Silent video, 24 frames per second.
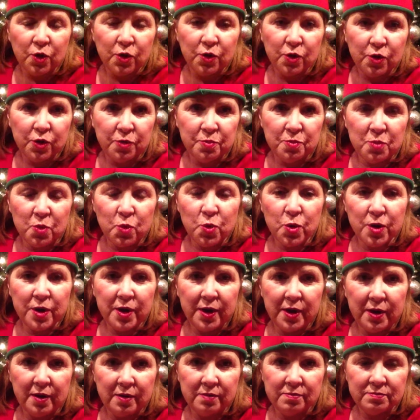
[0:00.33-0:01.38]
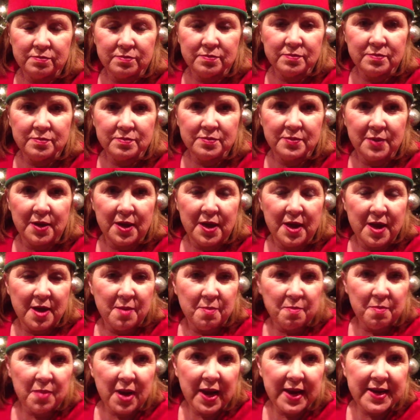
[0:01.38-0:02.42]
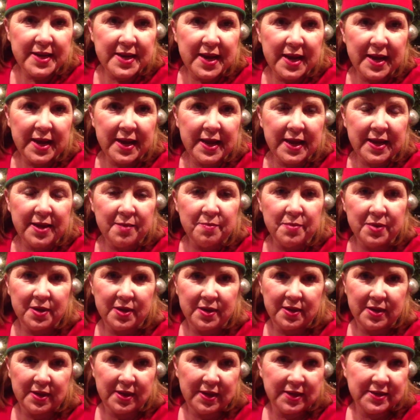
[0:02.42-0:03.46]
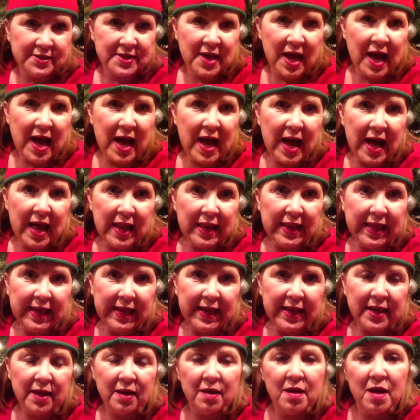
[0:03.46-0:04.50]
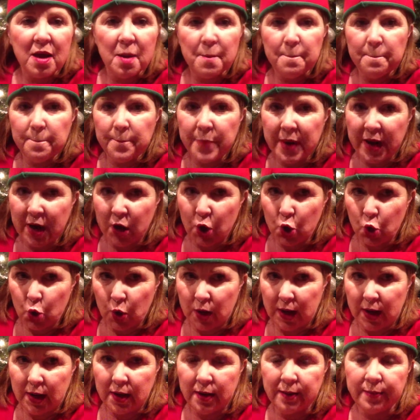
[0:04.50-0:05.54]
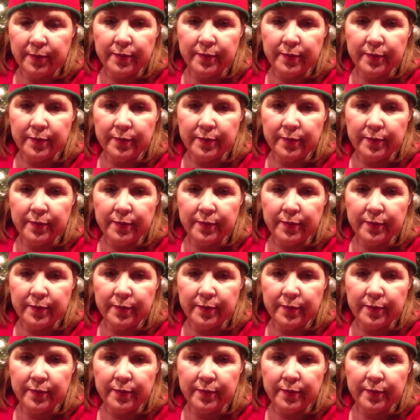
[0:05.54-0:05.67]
Good morning. My name is Holly Berry.